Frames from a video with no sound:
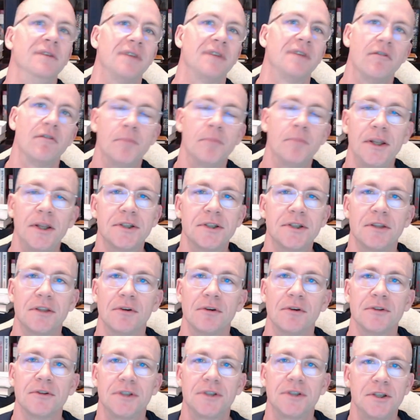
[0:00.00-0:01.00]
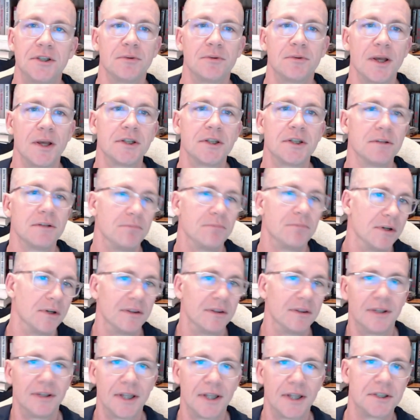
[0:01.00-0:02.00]
Everybody's in their own situation,
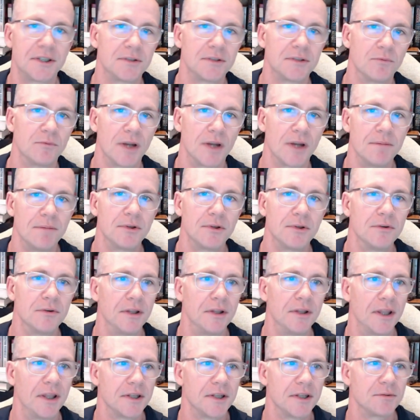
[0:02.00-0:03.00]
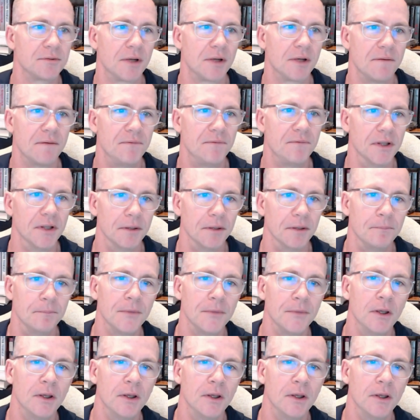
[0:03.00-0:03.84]
but that's what I'm doing and that's what I'm feeling.